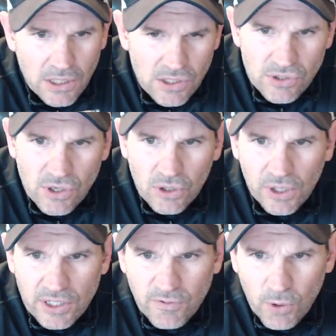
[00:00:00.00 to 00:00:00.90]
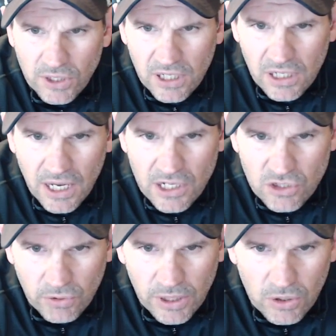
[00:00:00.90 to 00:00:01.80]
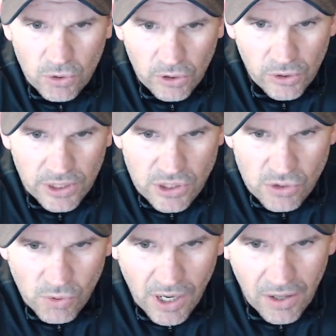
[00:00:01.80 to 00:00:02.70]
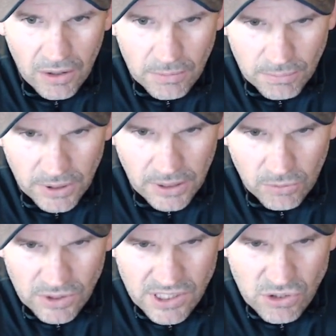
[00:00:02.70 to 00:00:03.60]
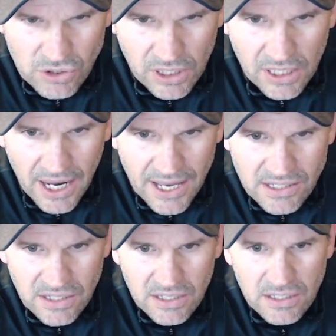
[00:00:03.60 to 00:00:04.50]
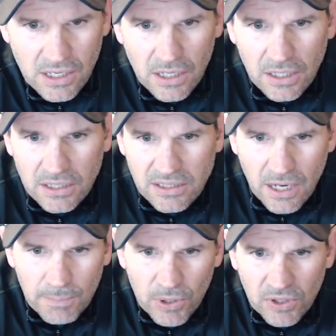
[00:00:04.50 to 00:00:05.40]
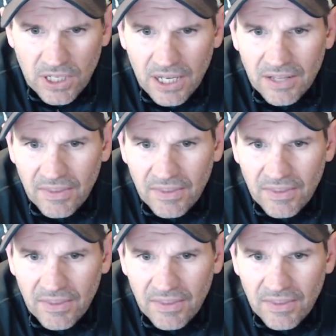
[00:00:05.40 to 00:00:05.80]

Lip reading: So it's 14 gauge, 3 1/4 inch as well. But what's interesting, it has this tip on the end